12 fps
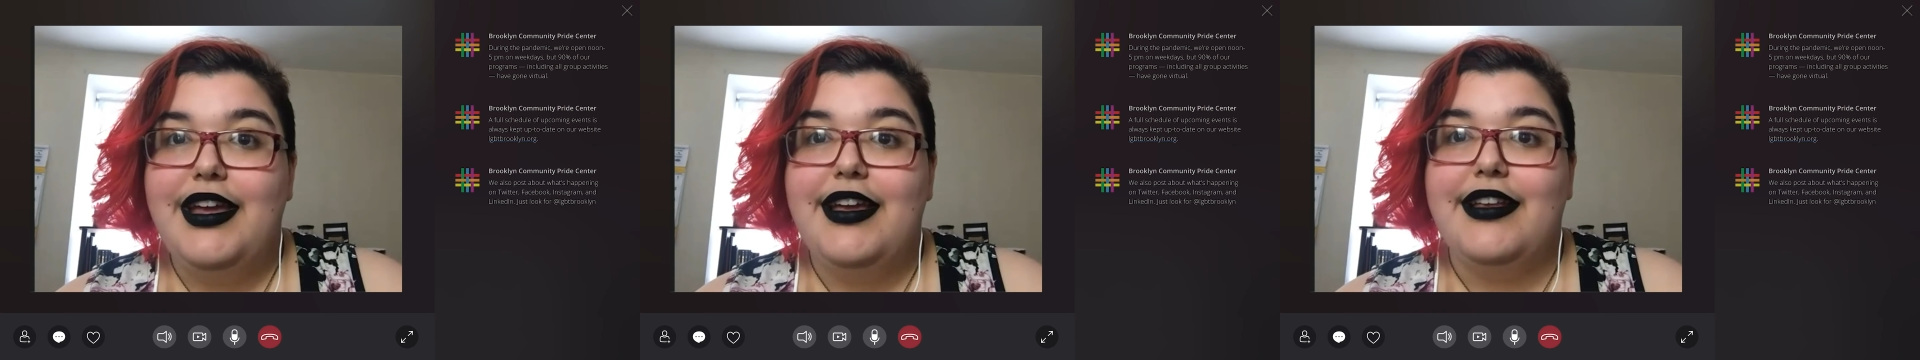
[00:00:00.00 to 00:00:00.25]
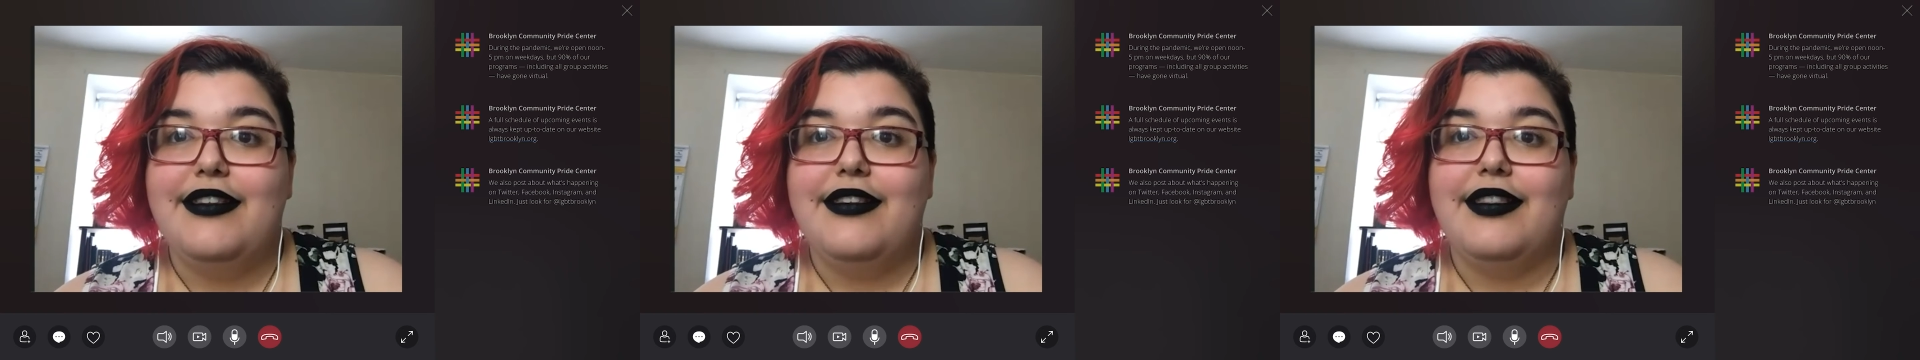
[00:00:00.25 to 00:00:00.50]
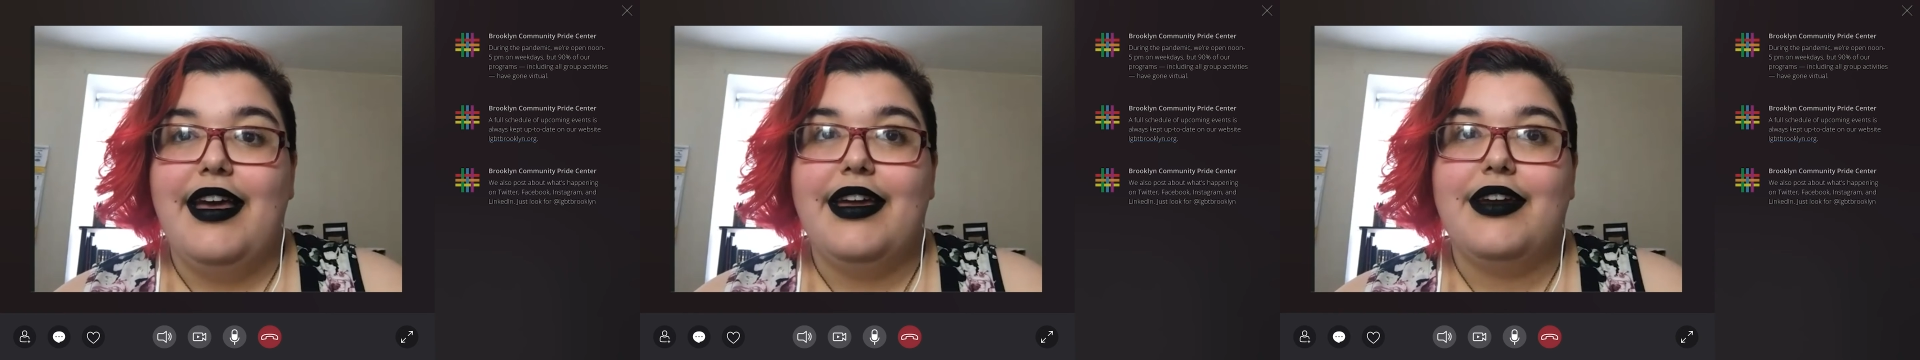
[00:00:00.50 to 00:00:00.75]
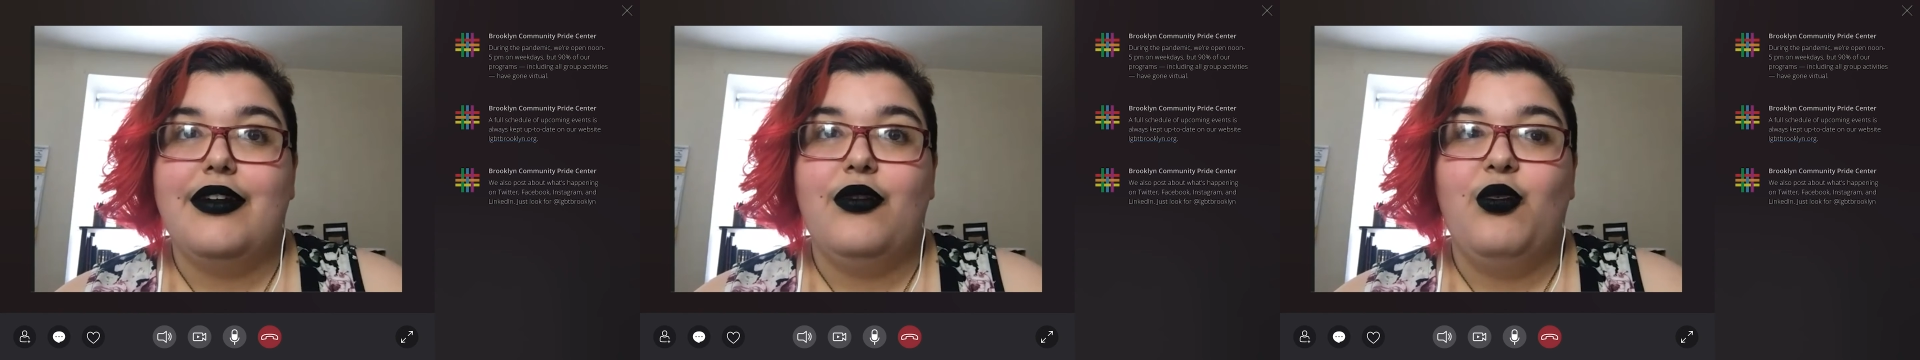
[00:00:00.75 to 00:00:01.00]
is
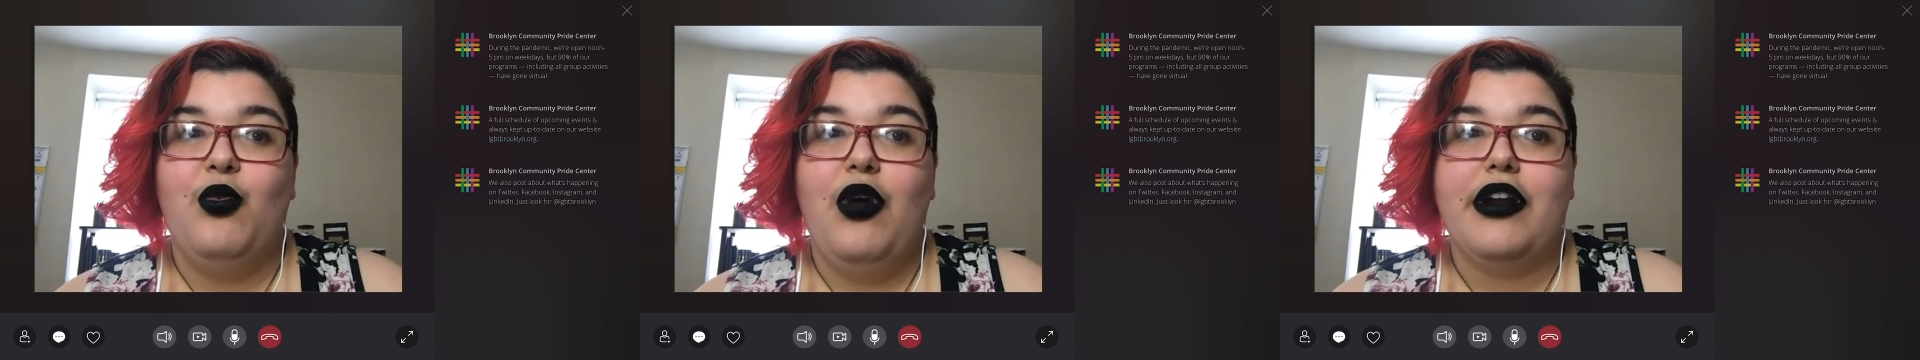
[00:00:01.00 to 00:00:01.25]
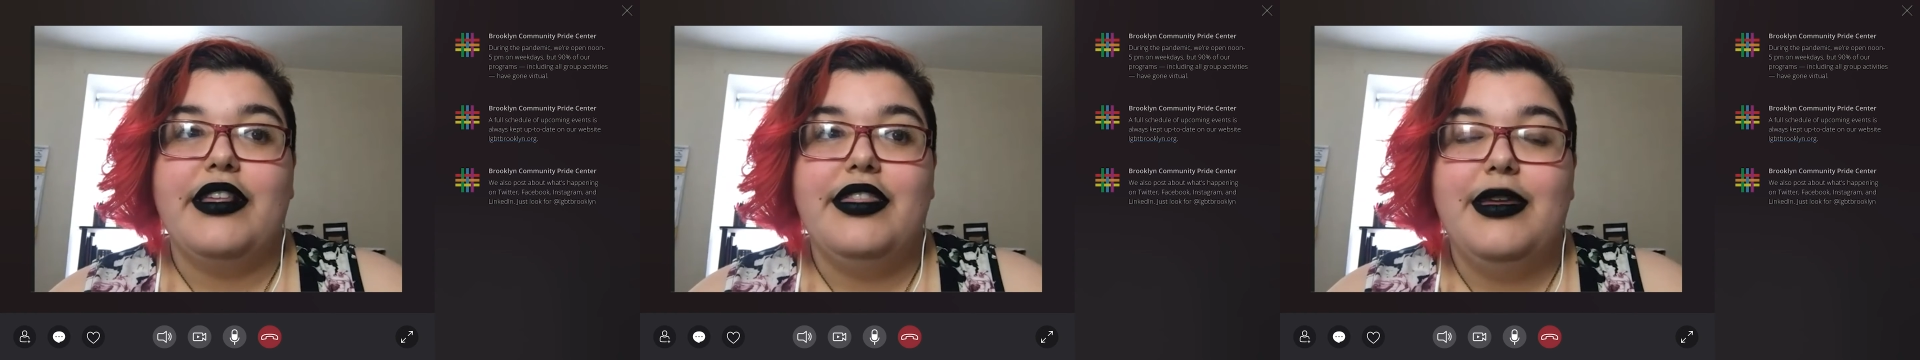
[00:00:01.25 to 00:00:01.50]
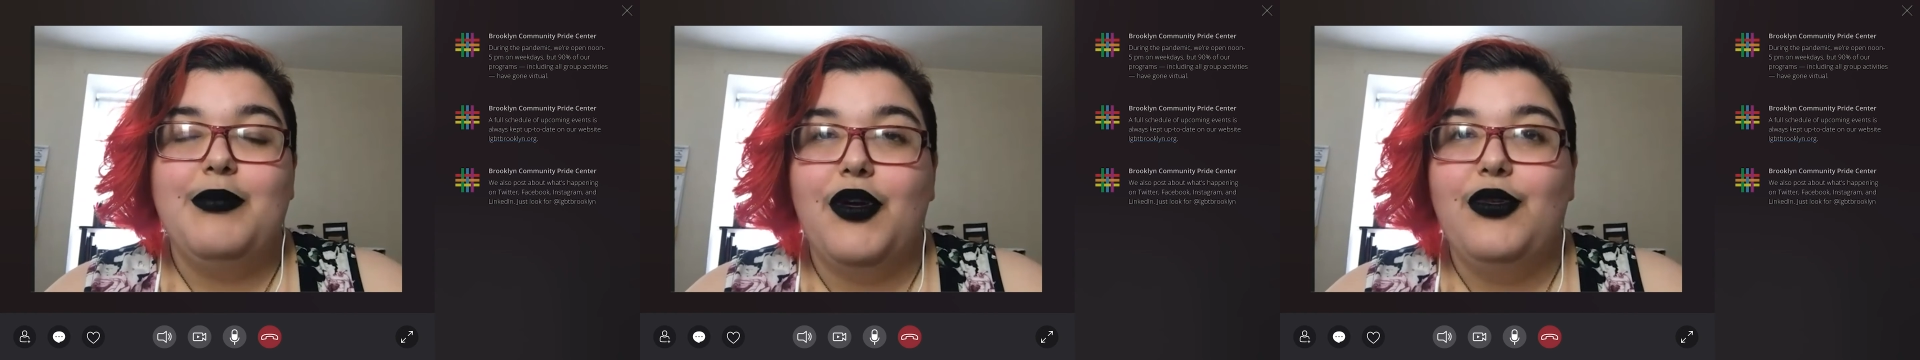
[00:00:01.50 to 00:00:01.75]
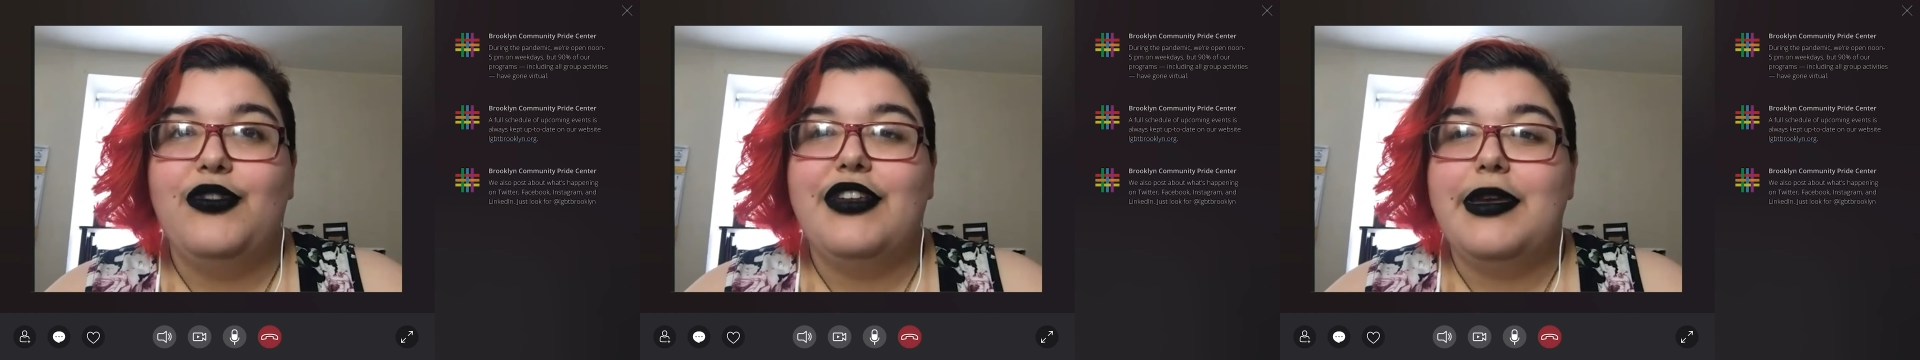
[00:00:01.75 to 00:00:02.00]
like one of the
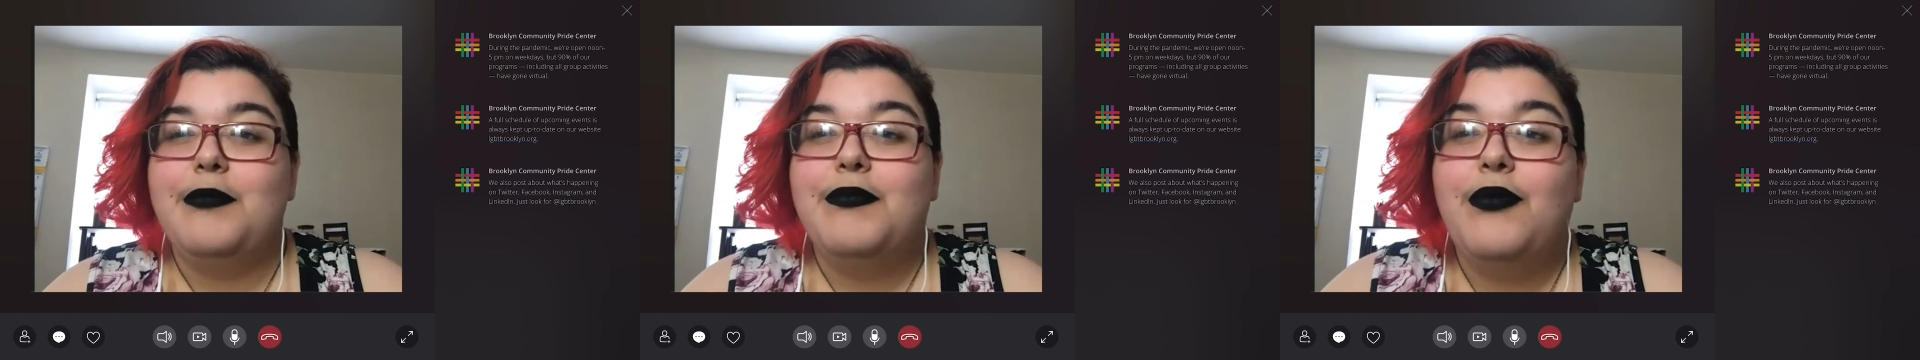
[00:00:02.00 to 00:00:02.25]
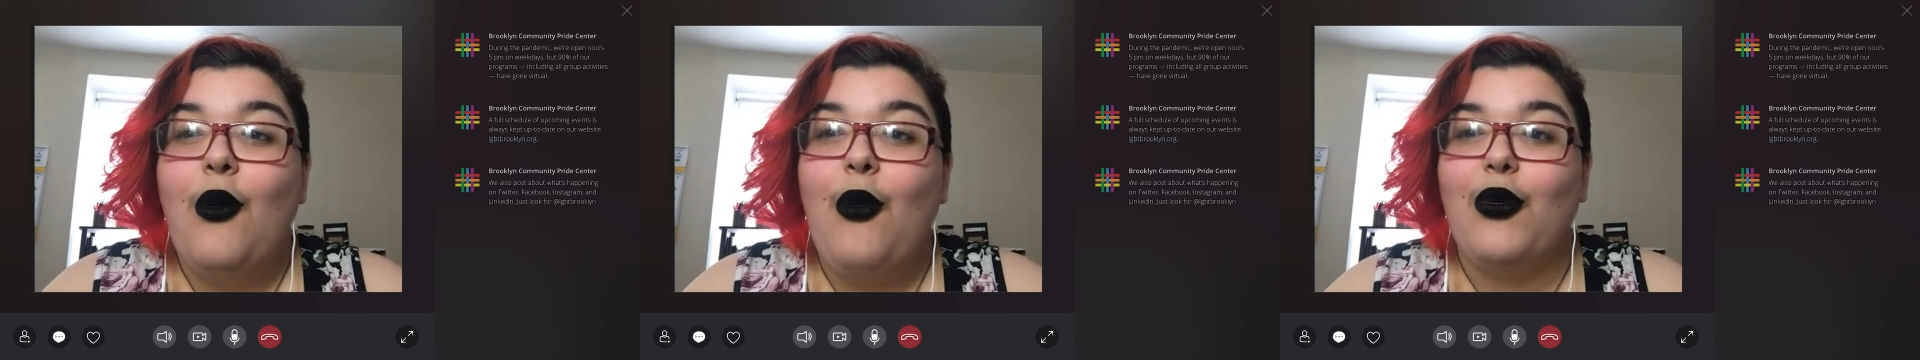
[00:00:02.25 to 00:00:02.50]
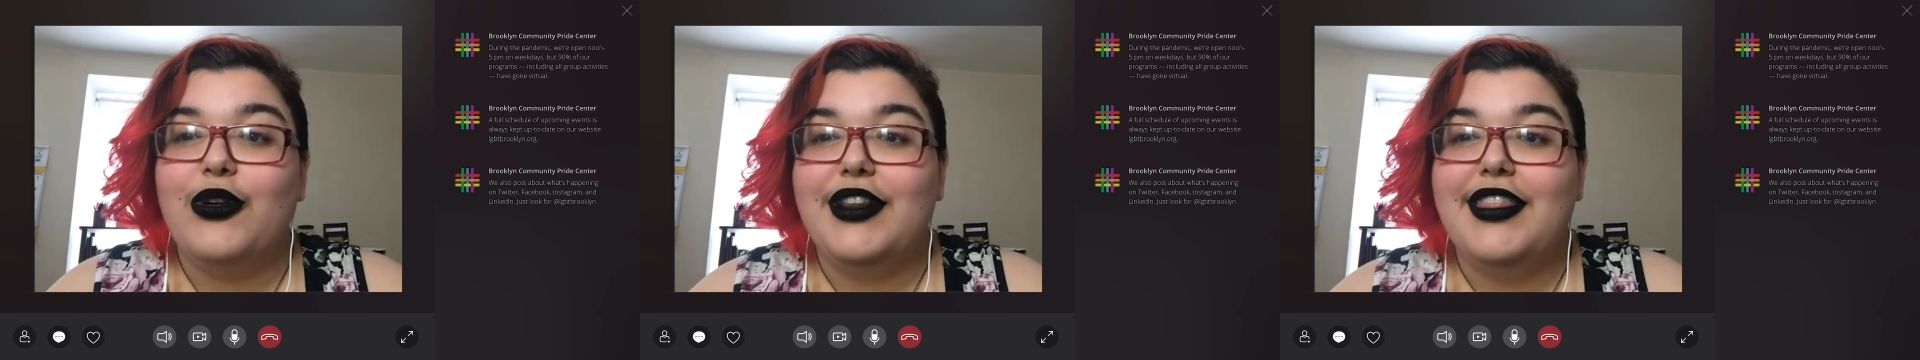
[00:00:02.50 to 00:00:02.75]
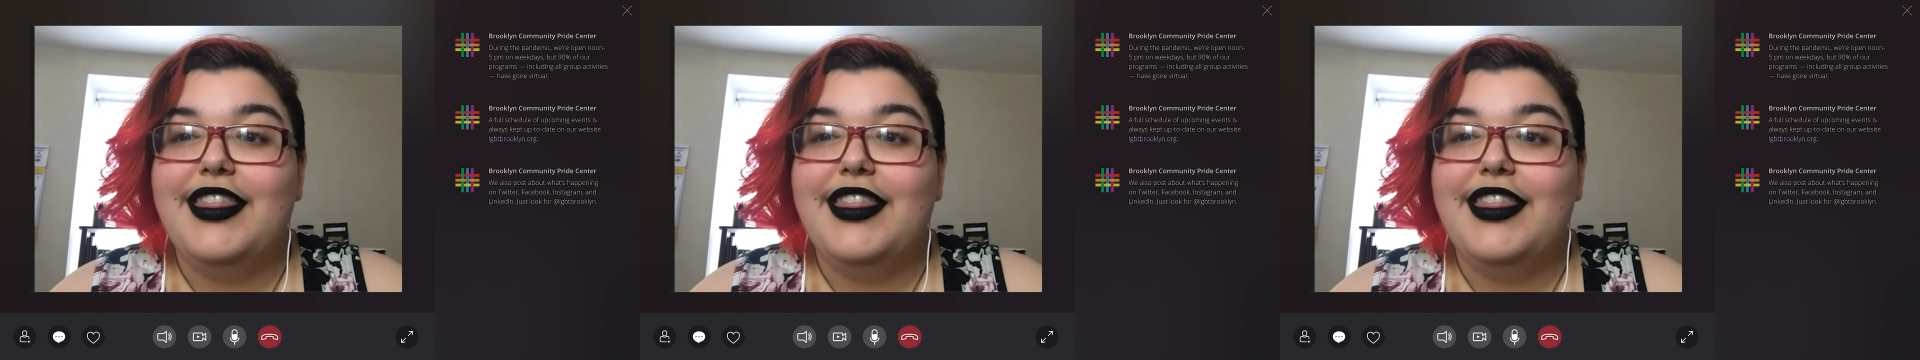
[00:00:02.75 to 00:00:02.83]
most important